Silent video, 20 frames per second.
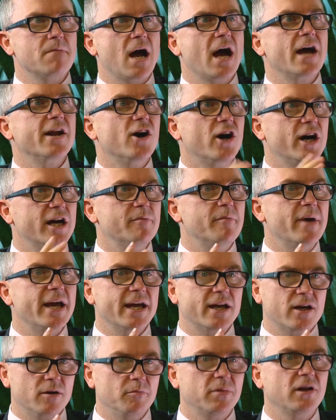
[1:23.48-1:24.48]
an I M
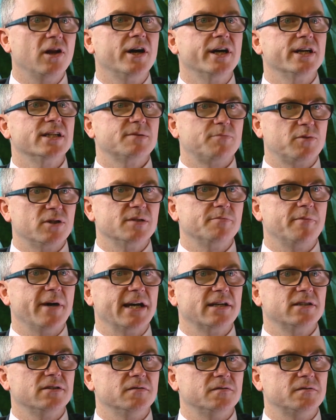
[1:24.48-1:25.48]
A compliance
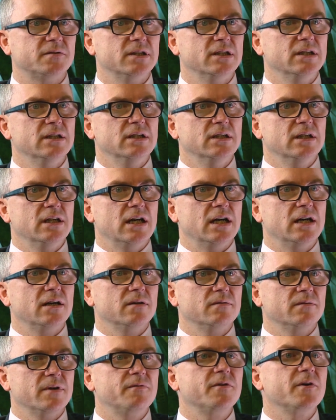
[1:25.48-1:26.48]
perspective.
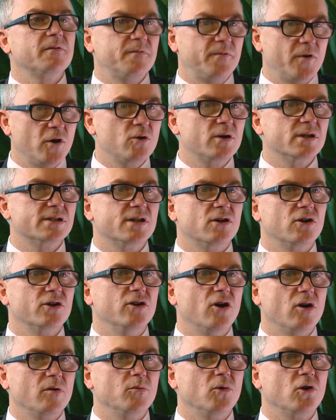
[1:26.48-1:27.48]
Uh, if I focus
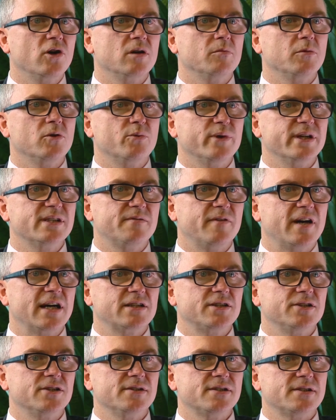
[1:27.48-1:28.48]
on non-modelable risk
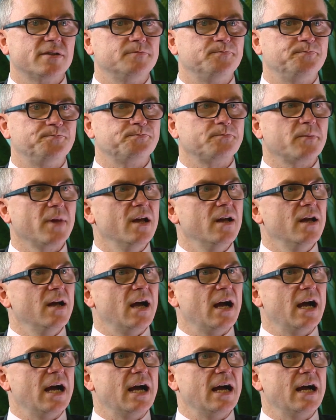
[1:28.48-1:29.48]
factors,
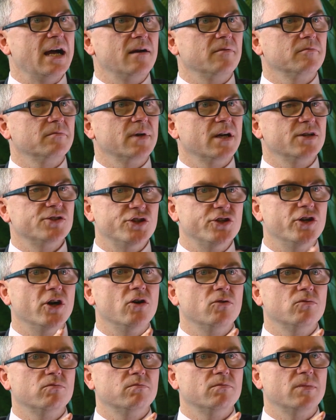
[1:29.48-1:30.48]
uh, as you
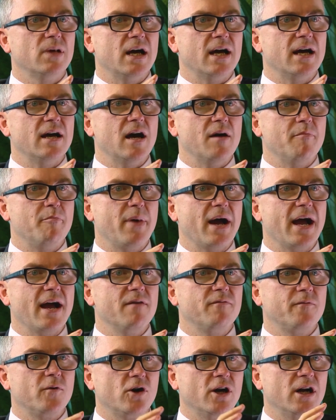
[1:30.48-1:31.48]
know, uh, a
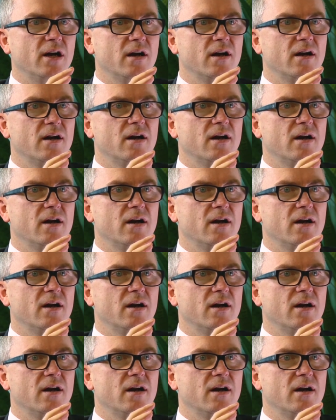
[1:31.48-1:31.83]
for a,